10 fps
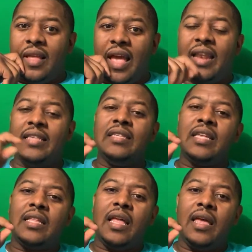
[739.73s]
And this is
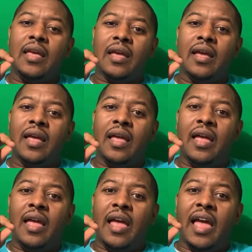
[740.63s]
the thing.
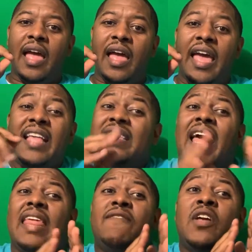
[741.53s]
He's
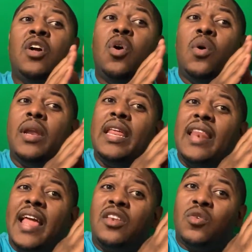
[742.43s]
not even going in
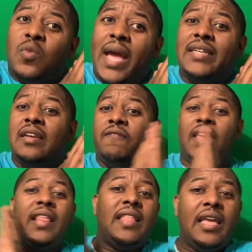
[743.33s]
that direction. If
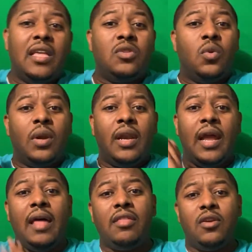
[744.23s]
anything, he's going in
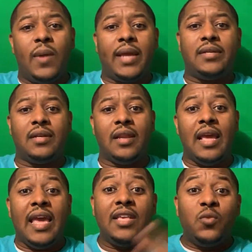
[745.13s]
the other direction.
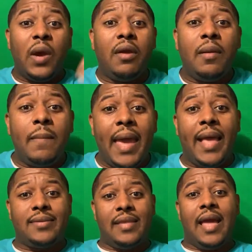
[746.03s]
He's wearing a
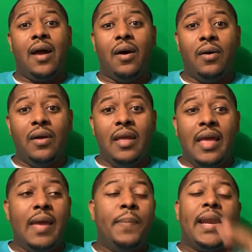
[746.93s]
mask now.
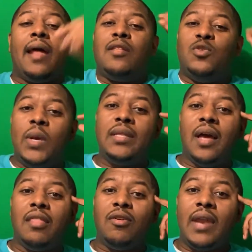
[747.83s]
He put out a tweet
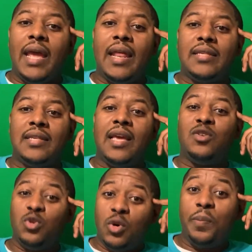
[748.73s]
the other day that said,
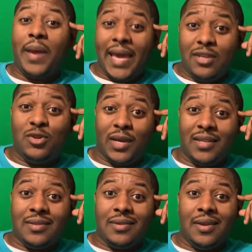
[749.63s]
true
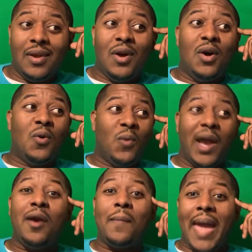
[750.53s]
patriots
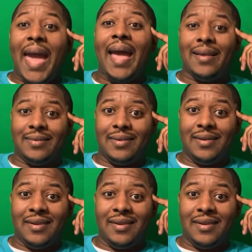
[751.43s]
wear masks.